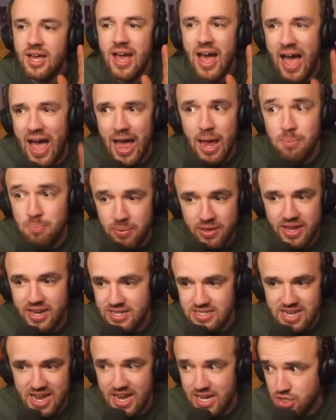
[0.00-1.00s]
I
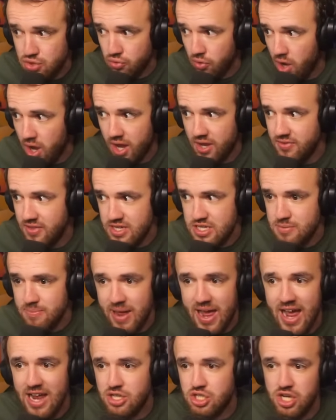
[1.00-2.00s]
picked a draw in this
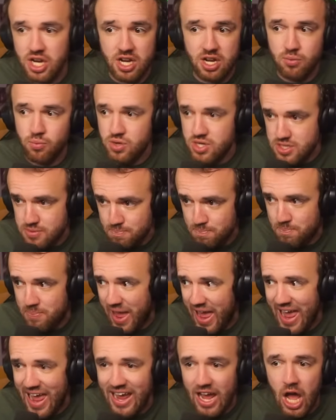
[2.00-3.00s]
match, and it was
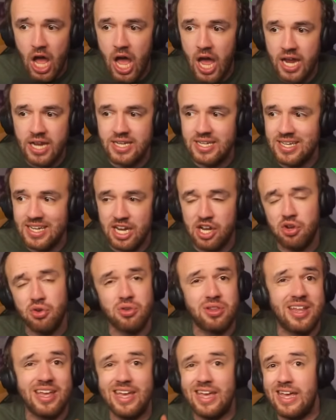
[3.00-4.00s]
bang on,
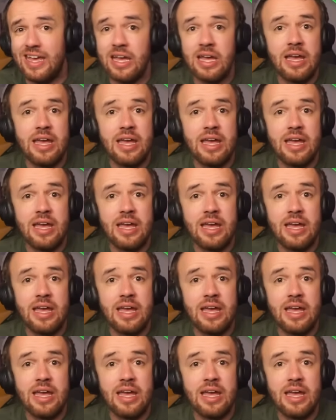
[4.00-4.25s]
nearly